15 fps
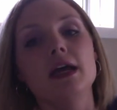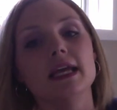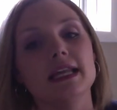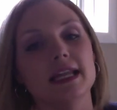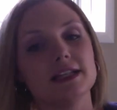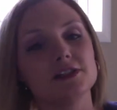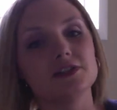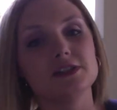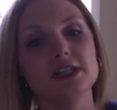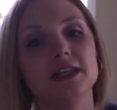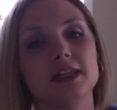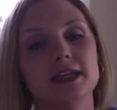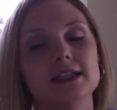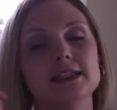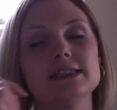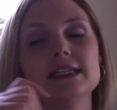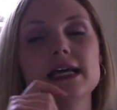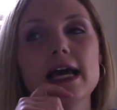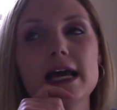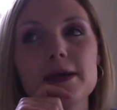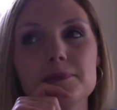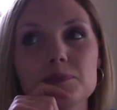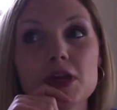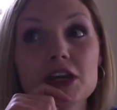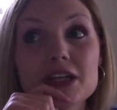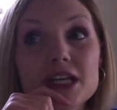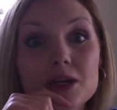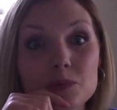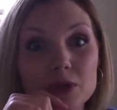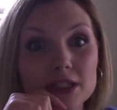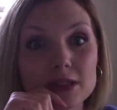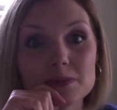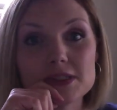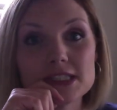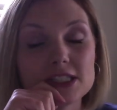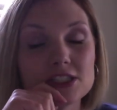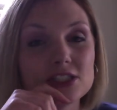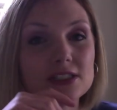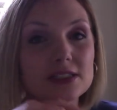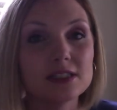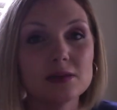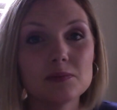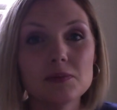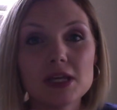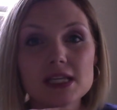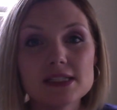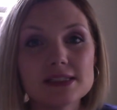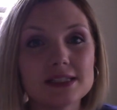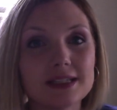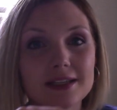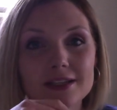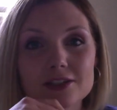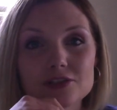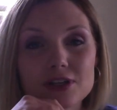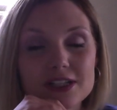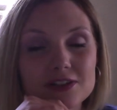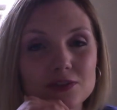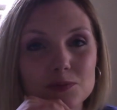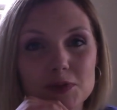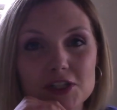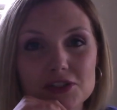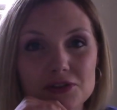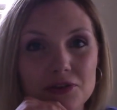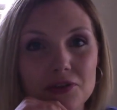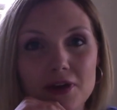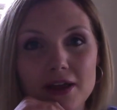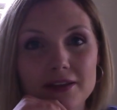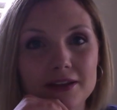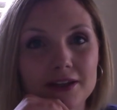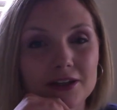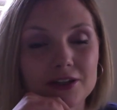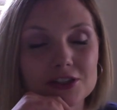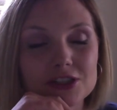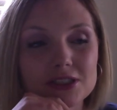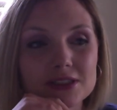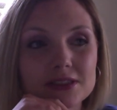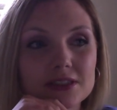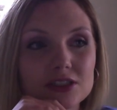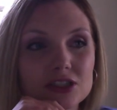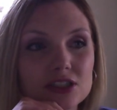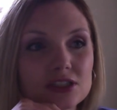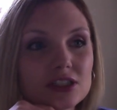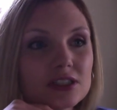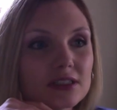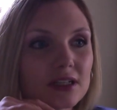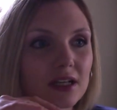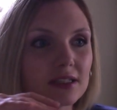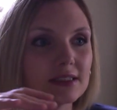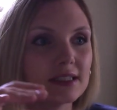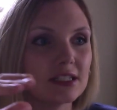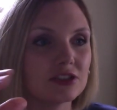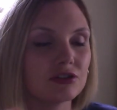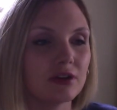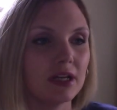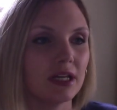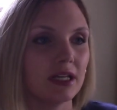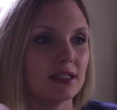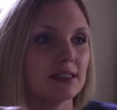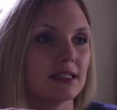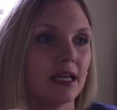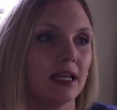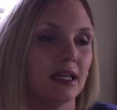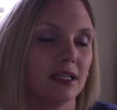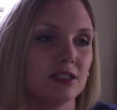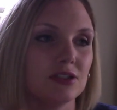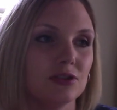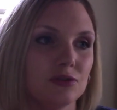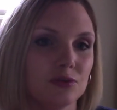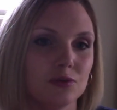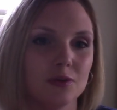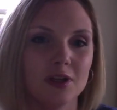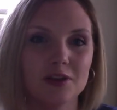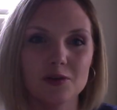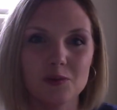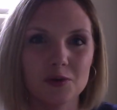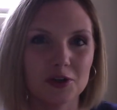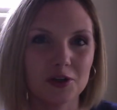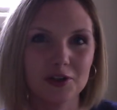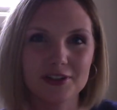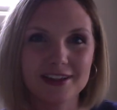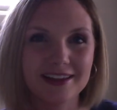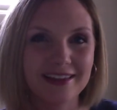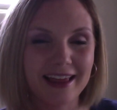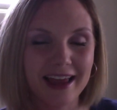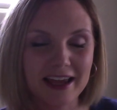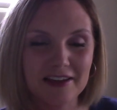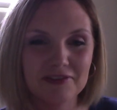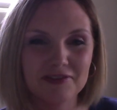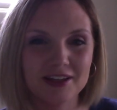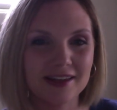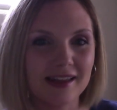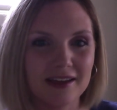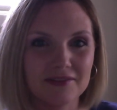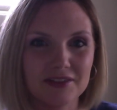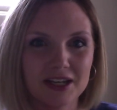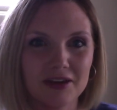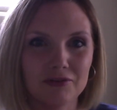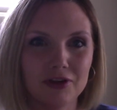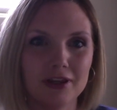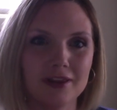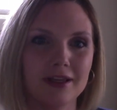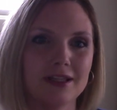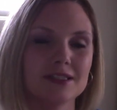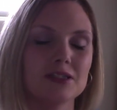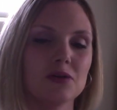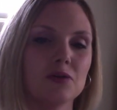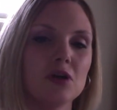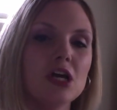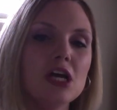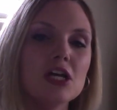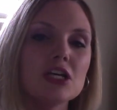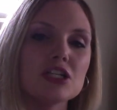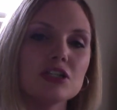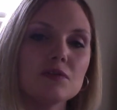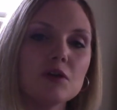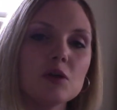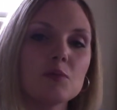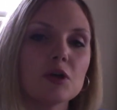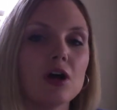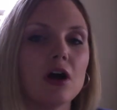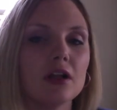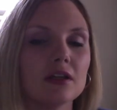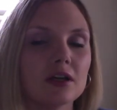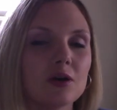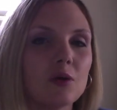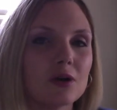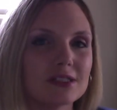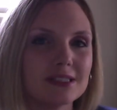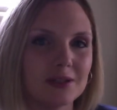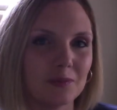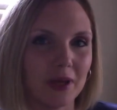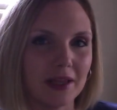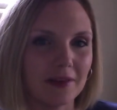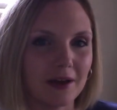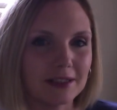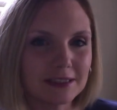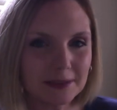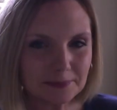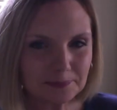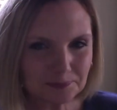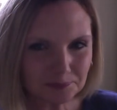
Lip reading: in answer to this. Marianne Williamson, she's an amazing transformational thought leader. She's just got such great insight into the world and life and love and everything. So she wrote a book called A Course in Weight Loss.